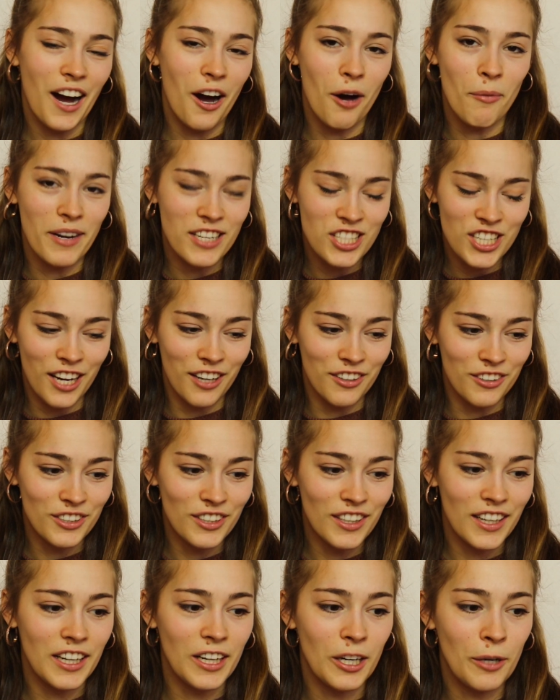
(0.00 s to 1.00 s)
on my
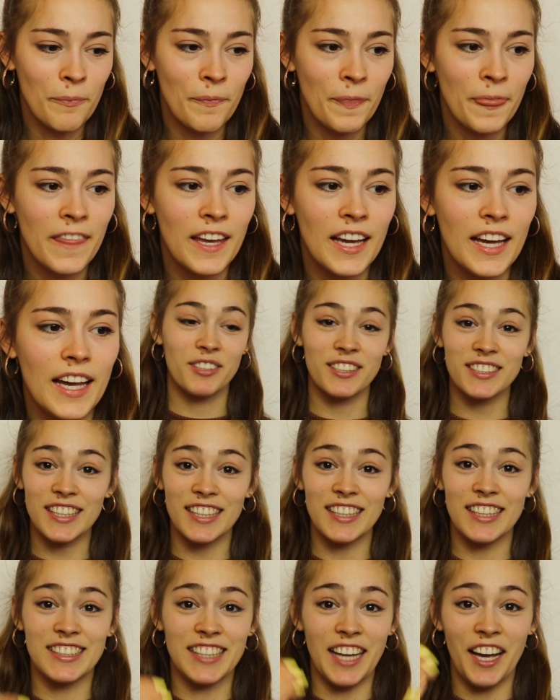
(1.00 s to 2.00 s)
channel. Um, just
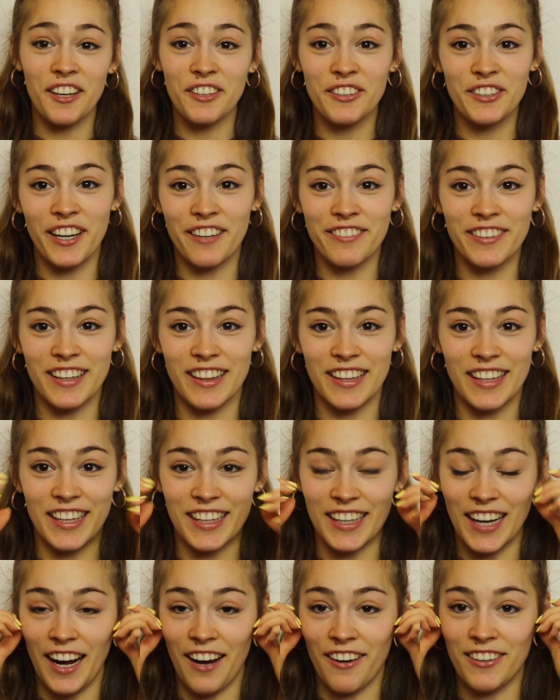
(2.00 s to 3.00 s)
gonna tell you
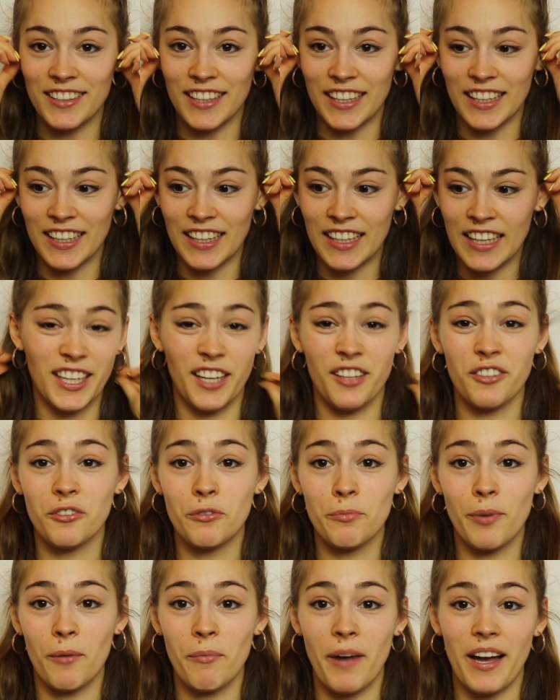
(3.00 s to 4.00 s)
everything now, like tell you
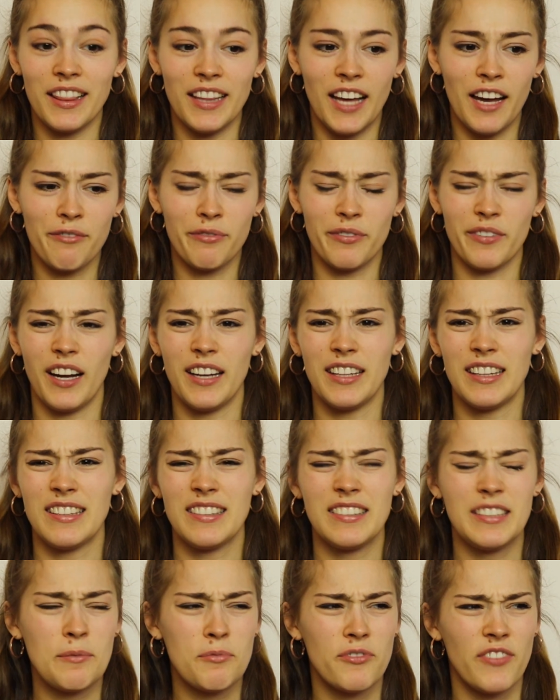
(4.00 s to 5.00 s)
about my life.
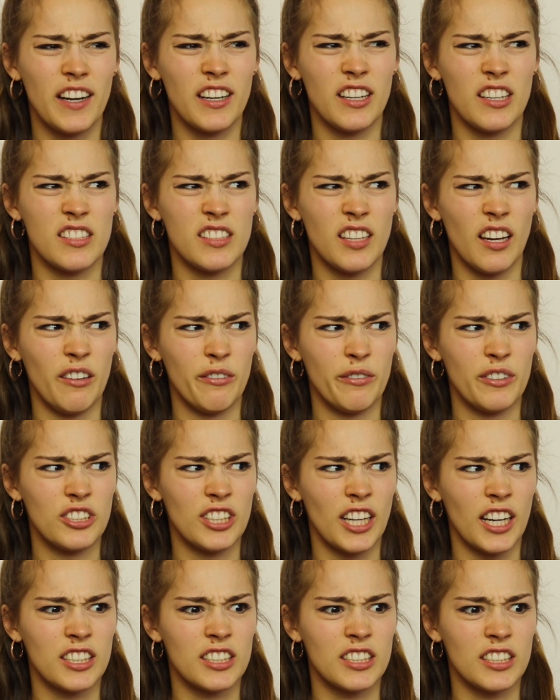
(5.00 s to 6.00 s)
This seems very selfish
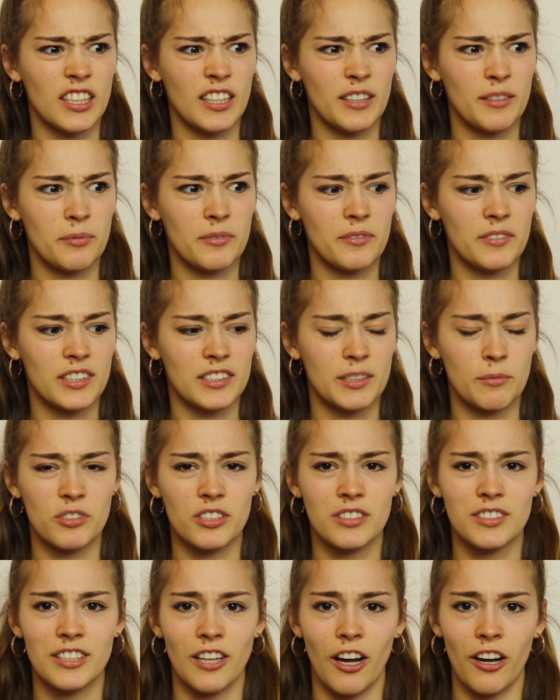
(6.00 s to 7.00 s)
actually because I'm
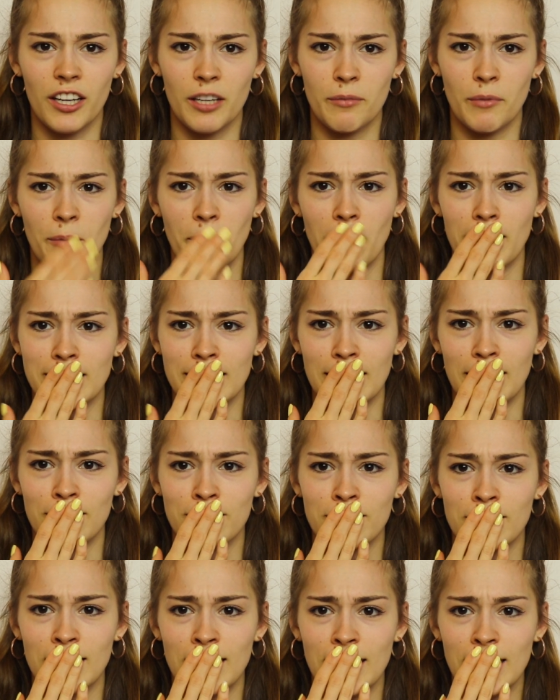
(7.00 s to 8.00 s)
just talking about
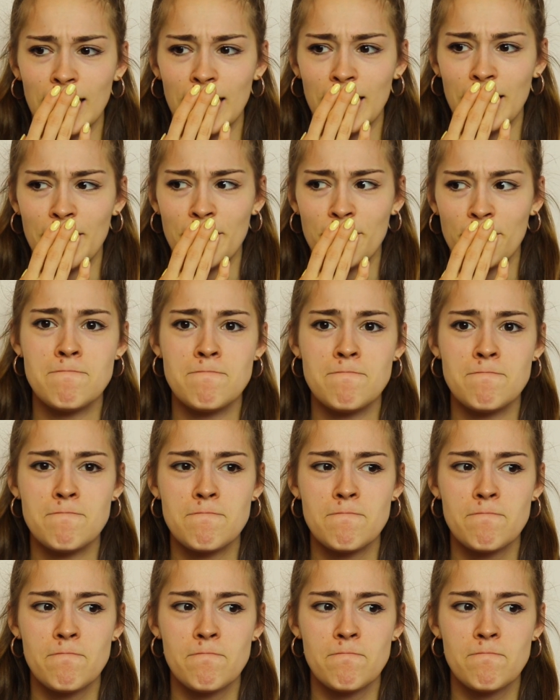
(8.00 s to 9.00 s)
myself
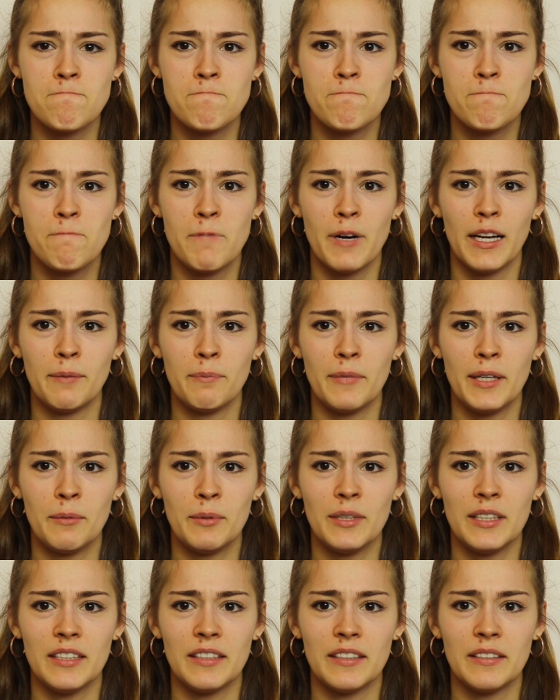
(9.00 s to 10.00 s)
but
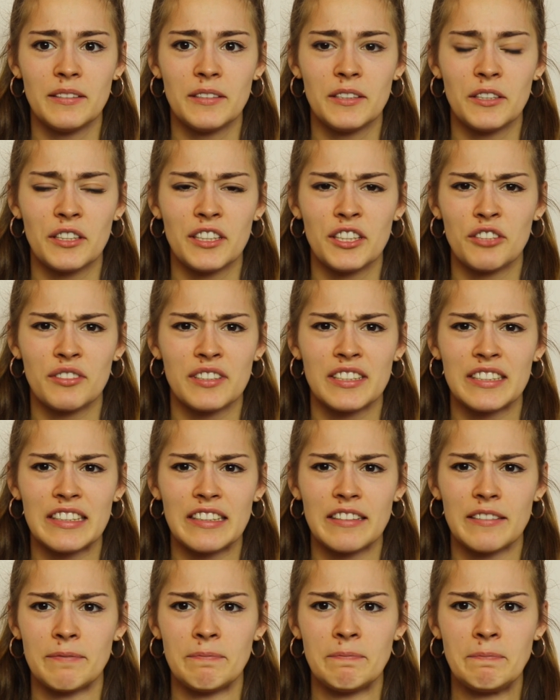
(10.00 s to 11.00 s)
maybe you're
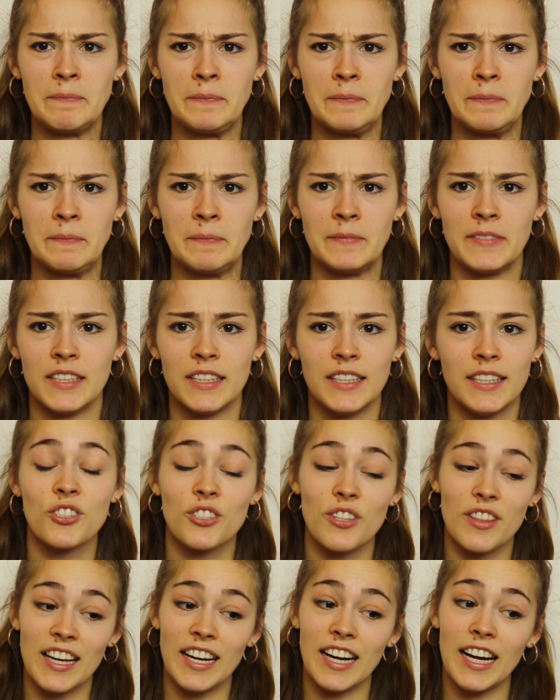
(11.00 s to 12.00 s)
interested.
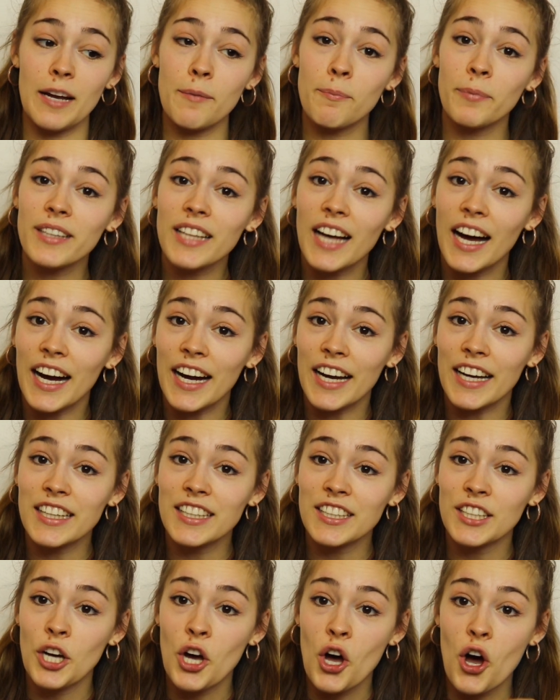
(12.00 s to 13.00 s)
So then I
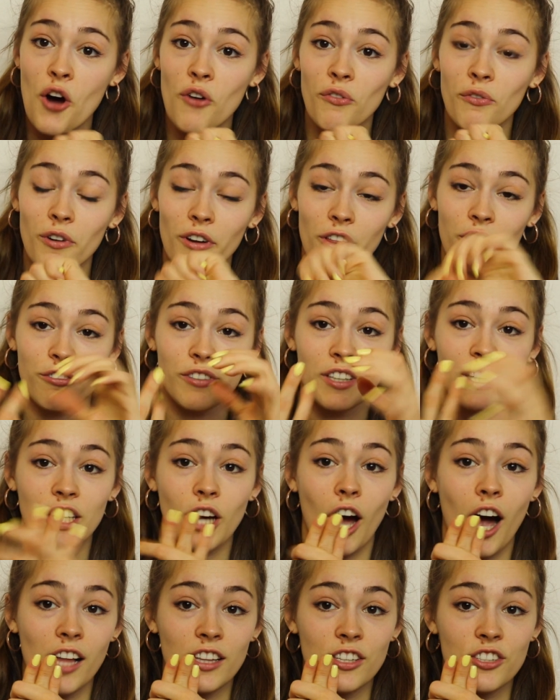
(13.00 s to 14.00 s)
applied for three
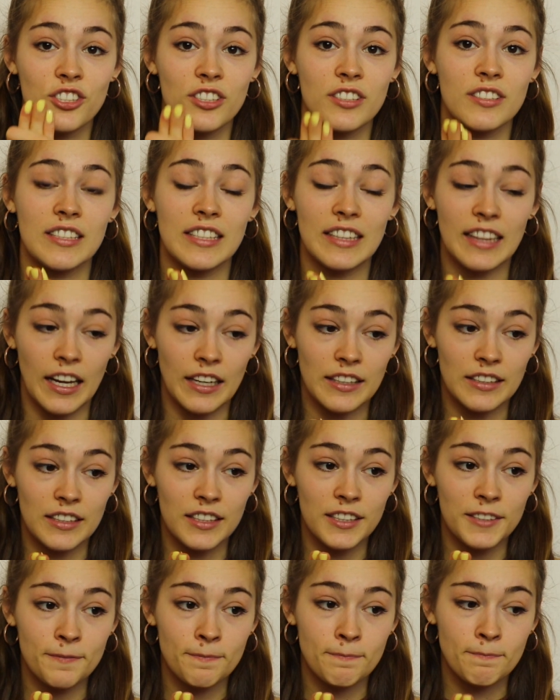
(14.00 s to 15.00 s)
colleges in
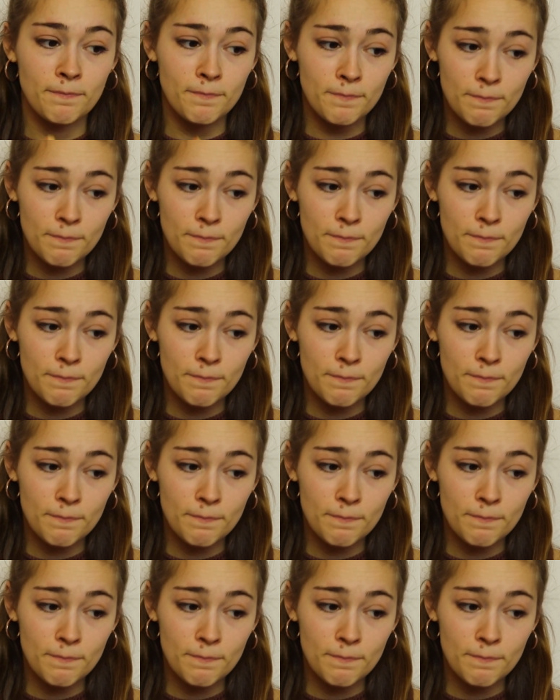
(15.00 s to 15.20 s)
London.